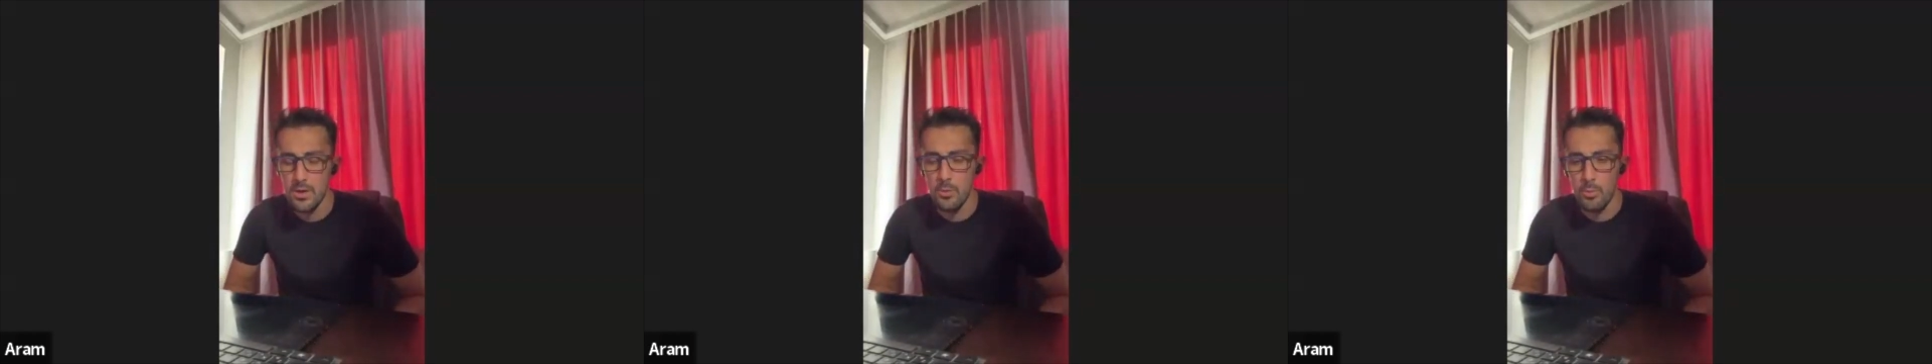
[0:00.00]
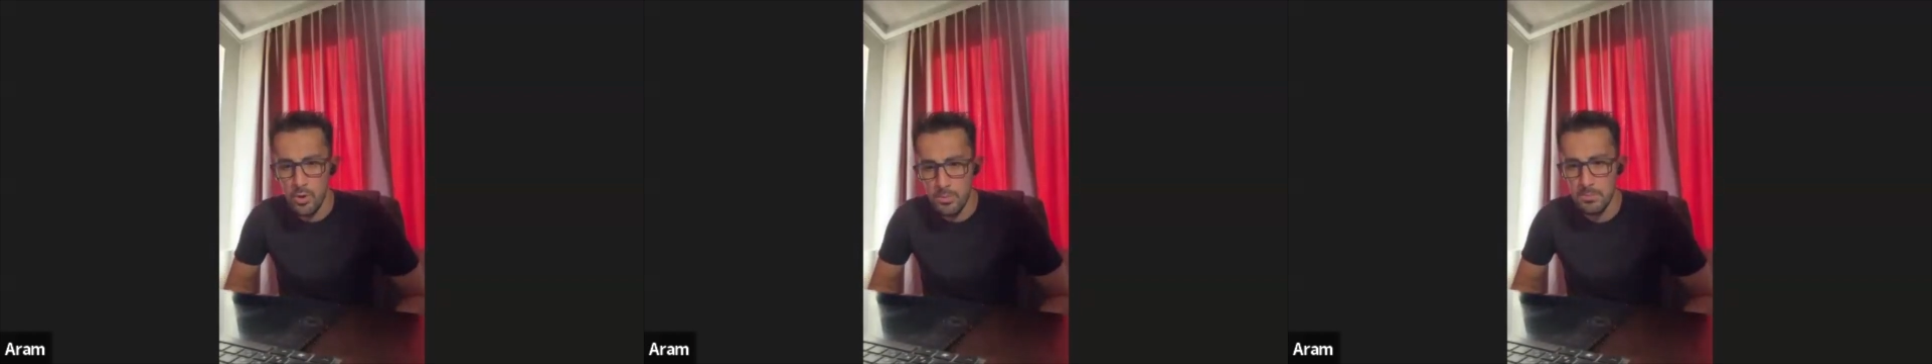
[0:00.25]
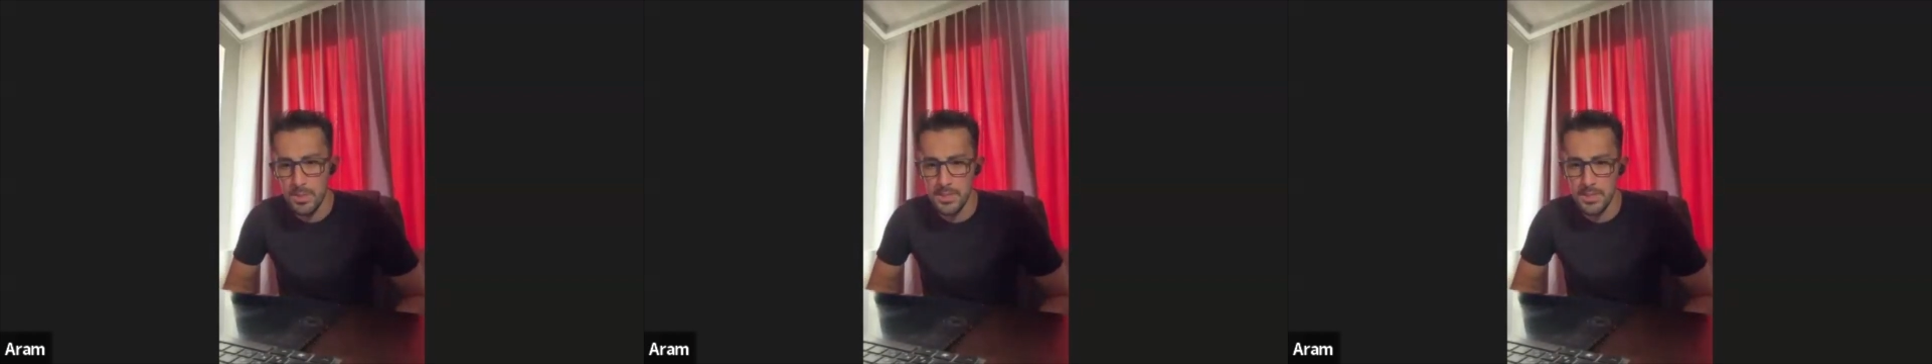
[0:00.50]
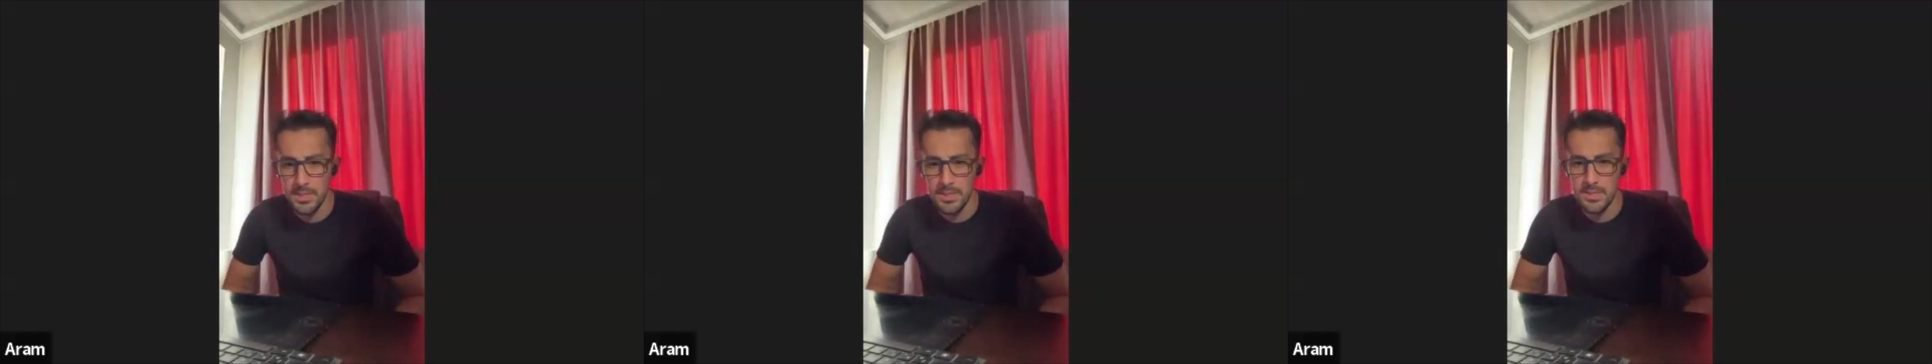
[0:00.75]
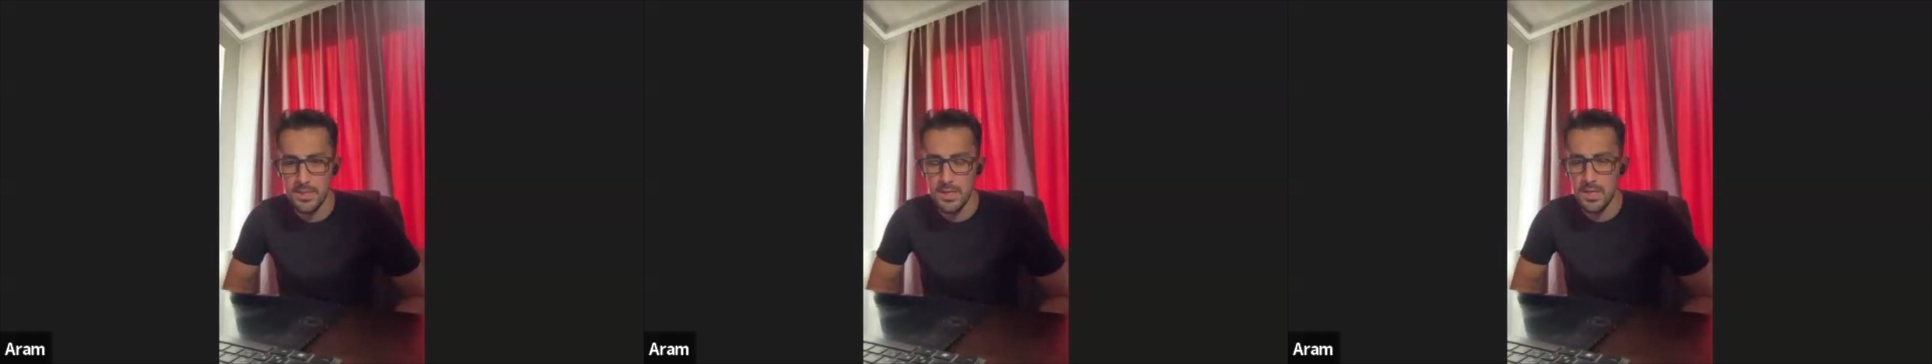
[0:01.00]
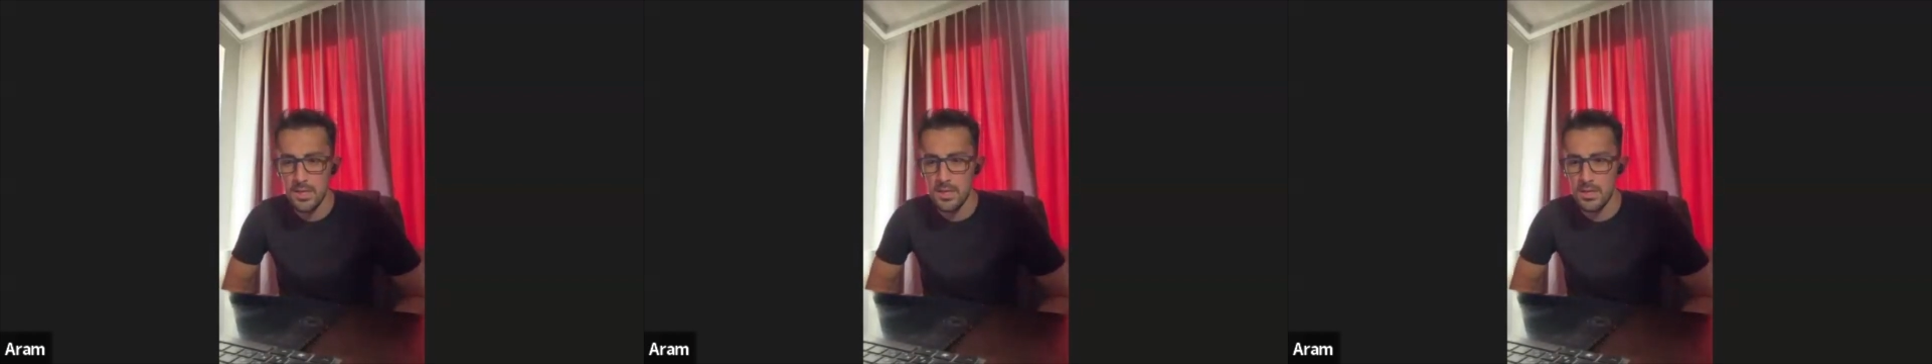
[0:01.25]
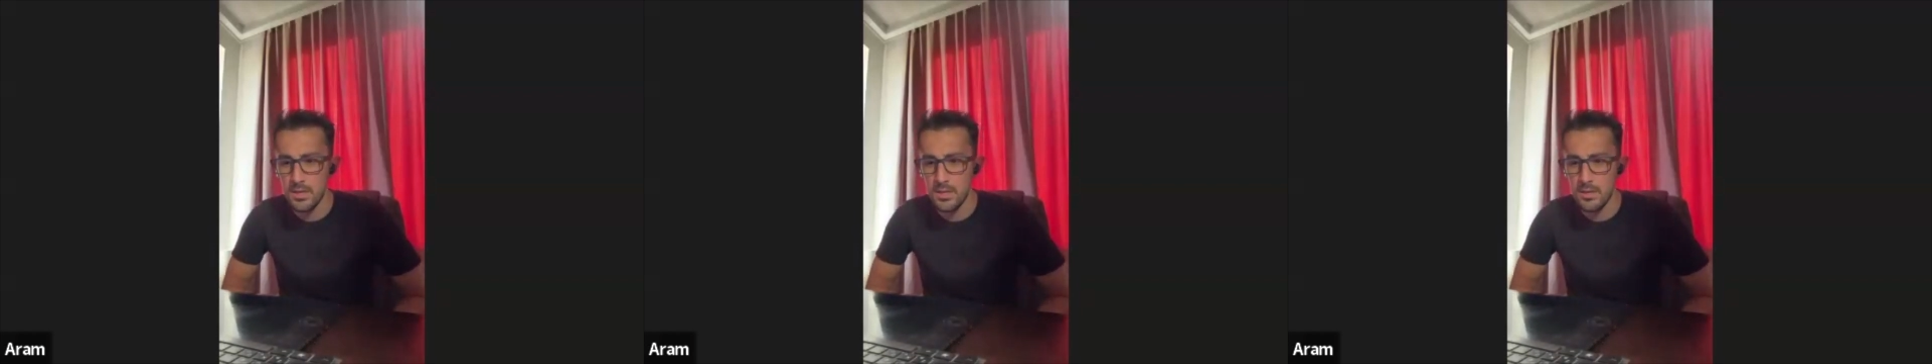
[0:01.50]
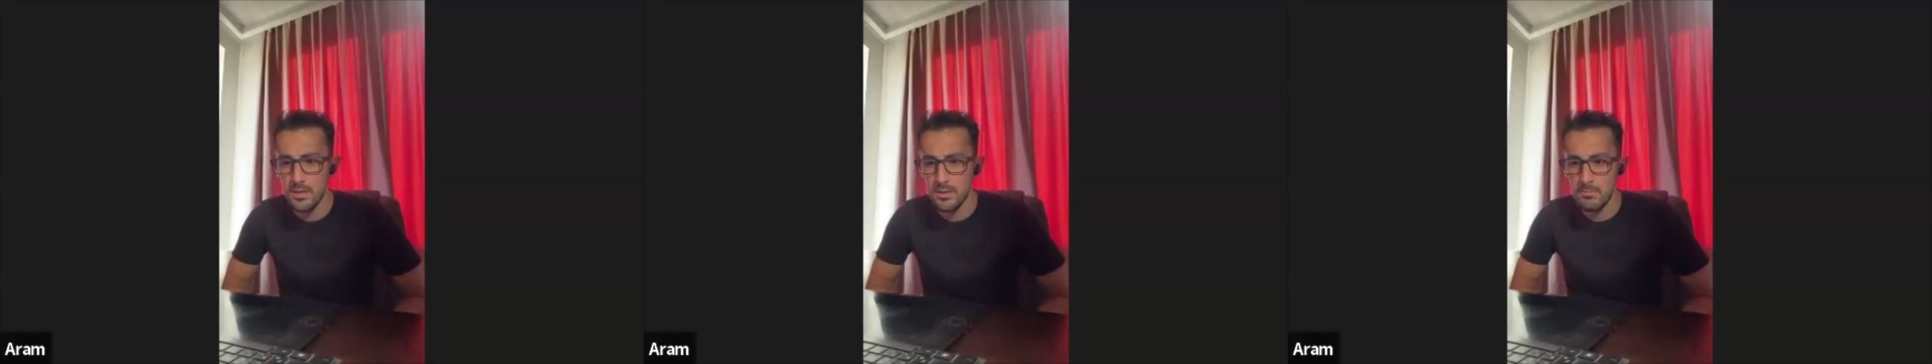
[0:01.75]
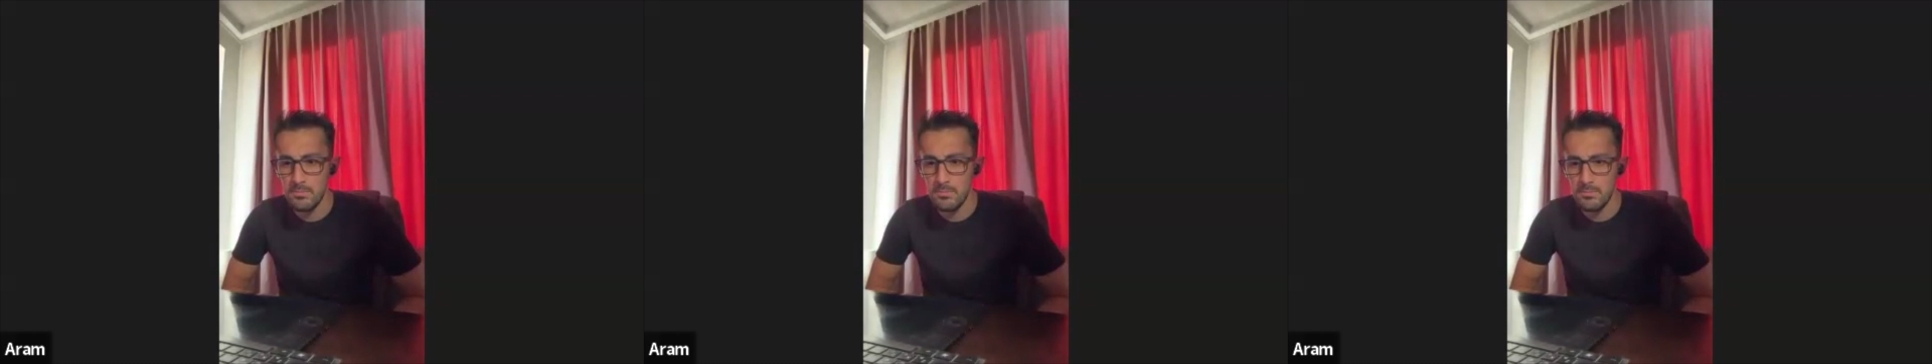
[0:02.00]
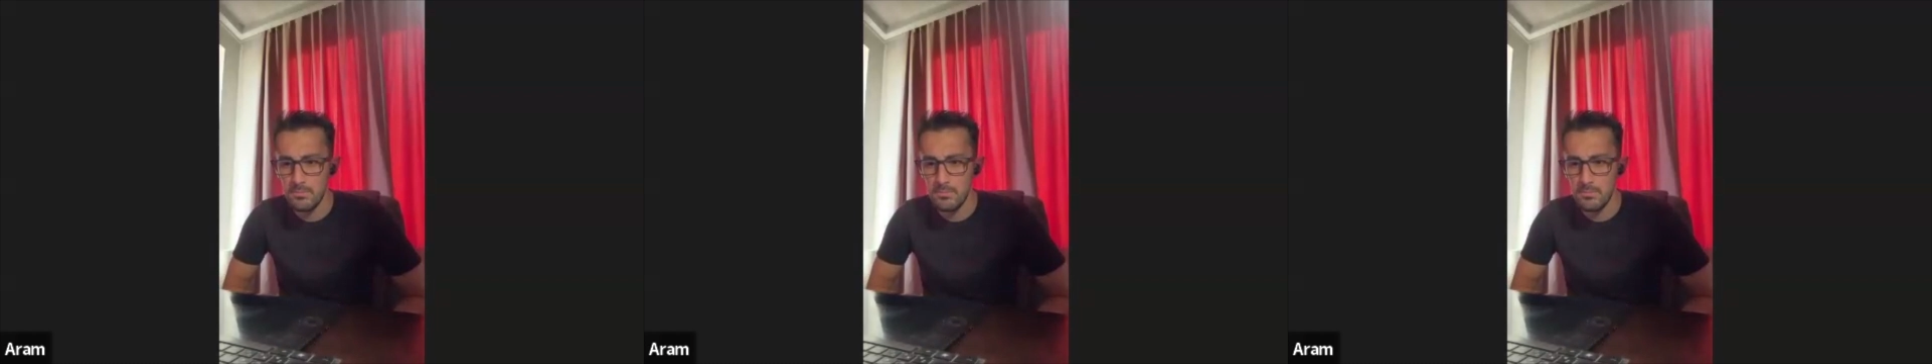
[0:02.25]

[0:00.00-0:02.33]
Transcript: warm-blooded, um,